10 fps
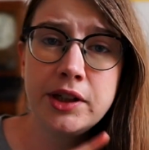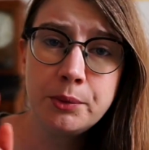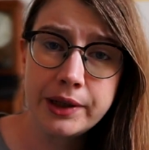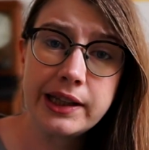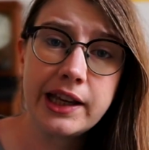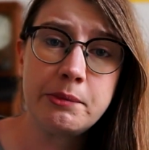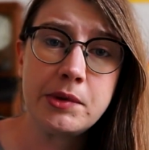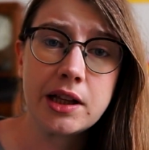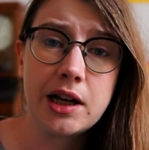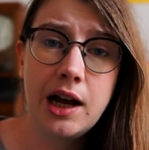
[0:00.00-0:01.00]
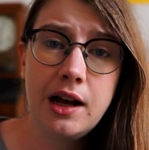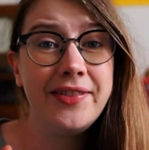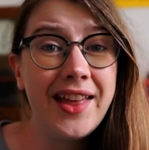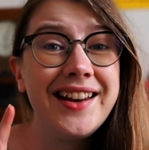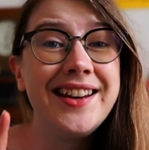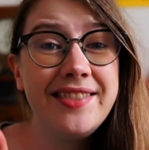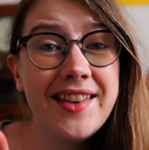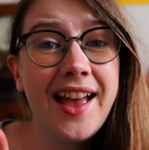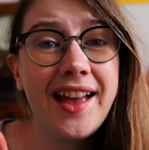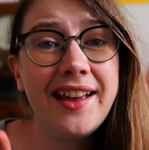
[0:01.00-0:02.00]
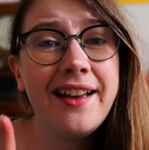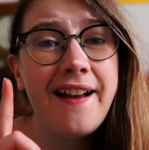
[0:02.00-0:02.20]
when he gave me the car, and in there,